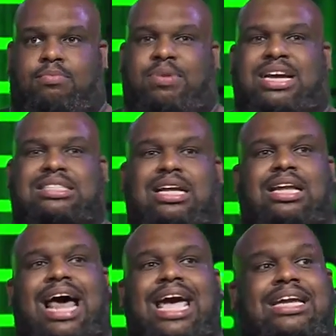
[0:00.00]
Because a
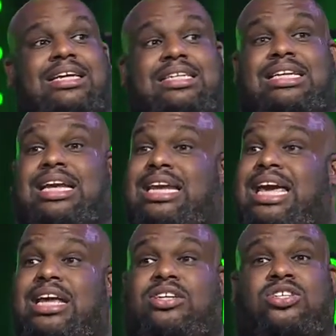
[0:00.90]
light doesn't
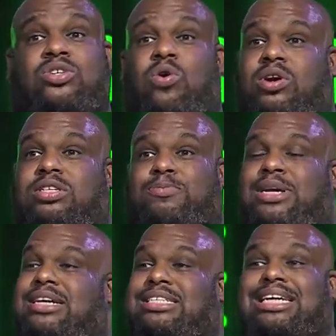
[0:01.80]
need a source,
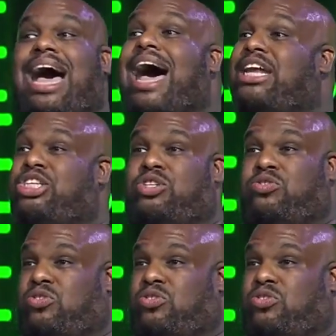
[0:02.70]
because God is your